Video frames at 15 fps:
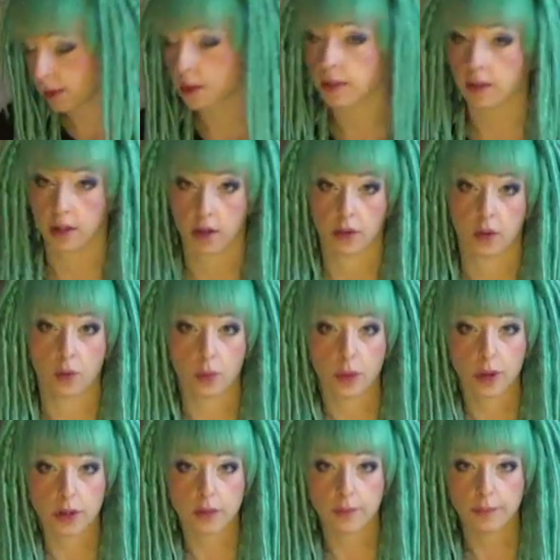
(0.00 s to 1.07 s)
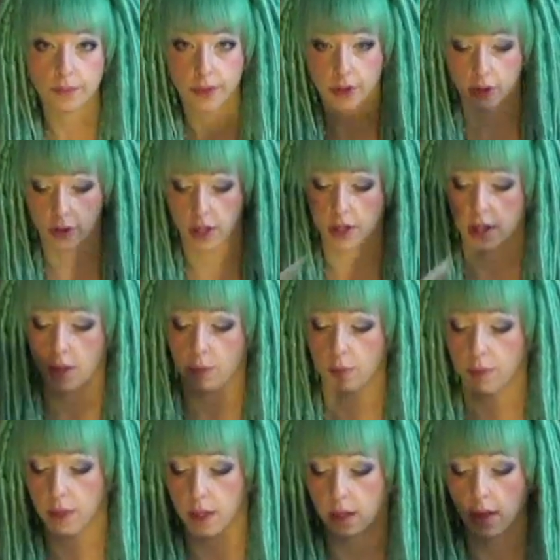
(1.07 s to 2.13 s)
the other one so that they would
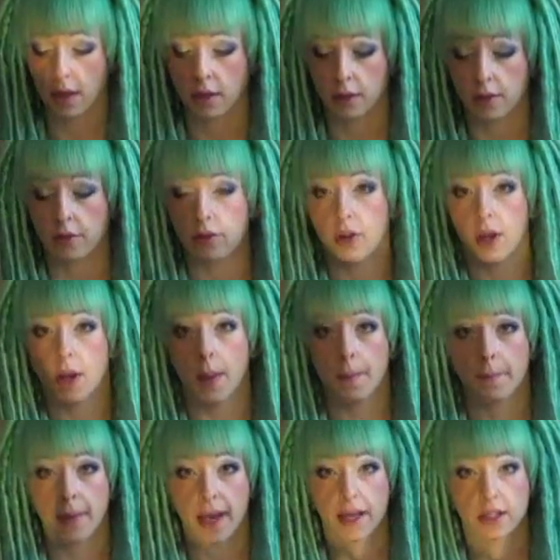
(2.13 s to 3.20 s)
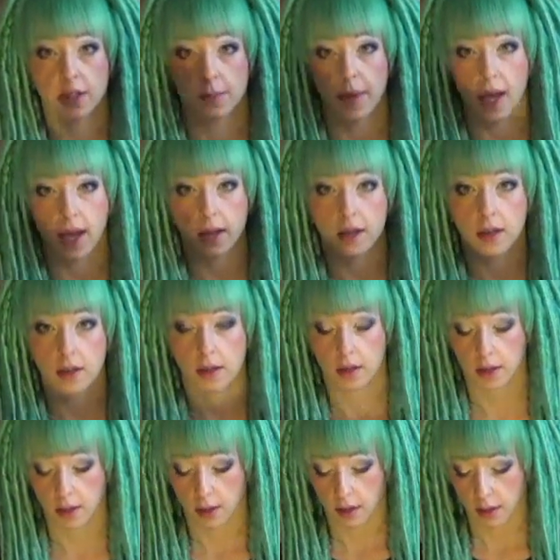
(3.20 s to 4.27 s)
be kind of back to back.
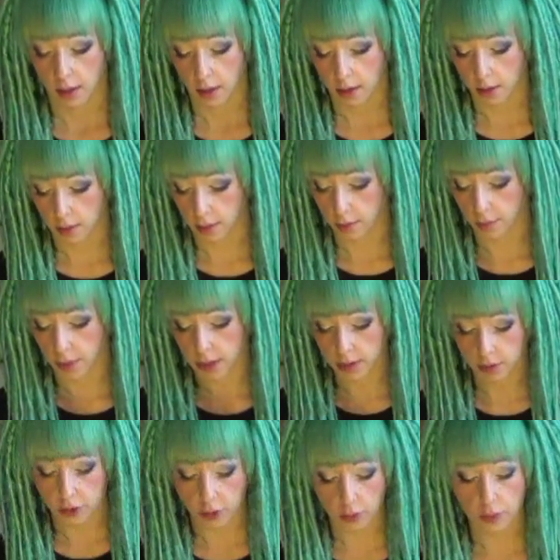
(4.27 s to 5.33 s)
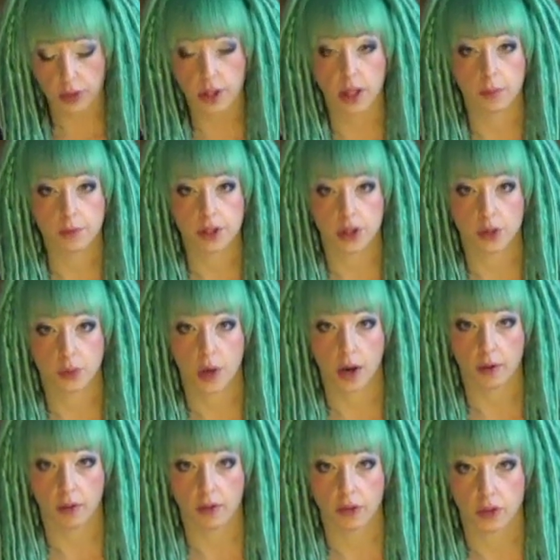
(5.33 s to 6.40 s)
It's totally up to you
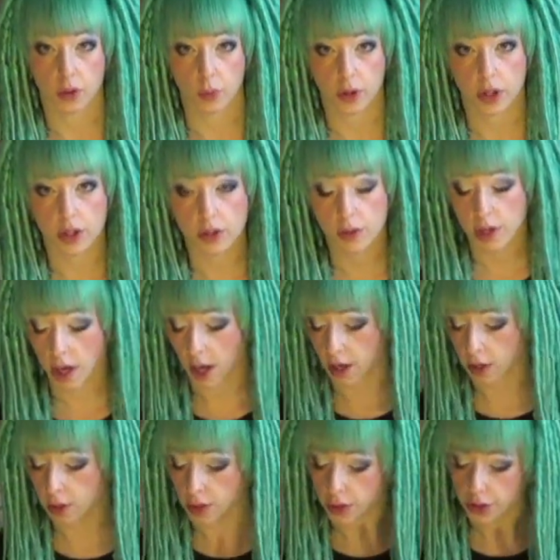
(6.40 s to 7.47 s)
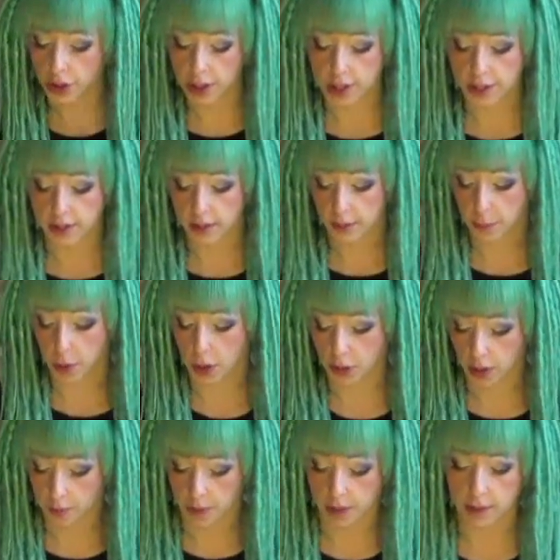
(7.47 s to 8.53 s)
however you want to do it. I usually just put
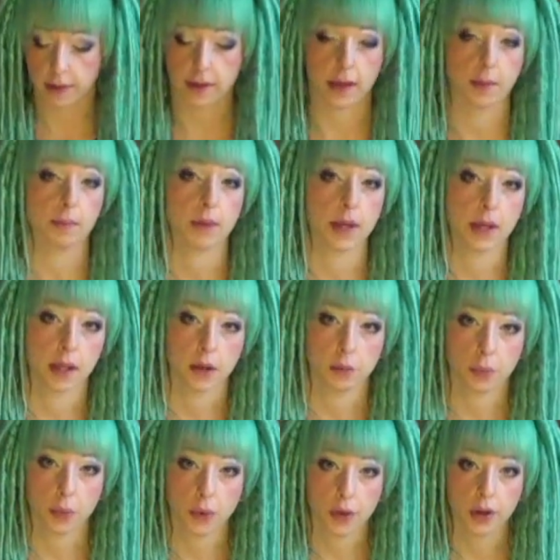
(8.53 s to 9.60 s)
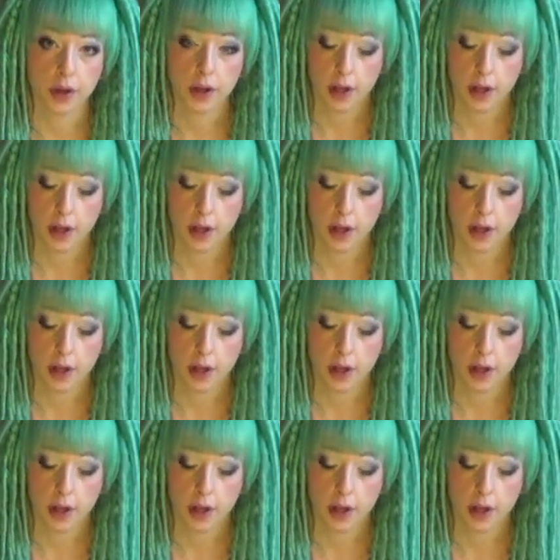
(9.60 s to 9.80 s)
them in the same bag and board,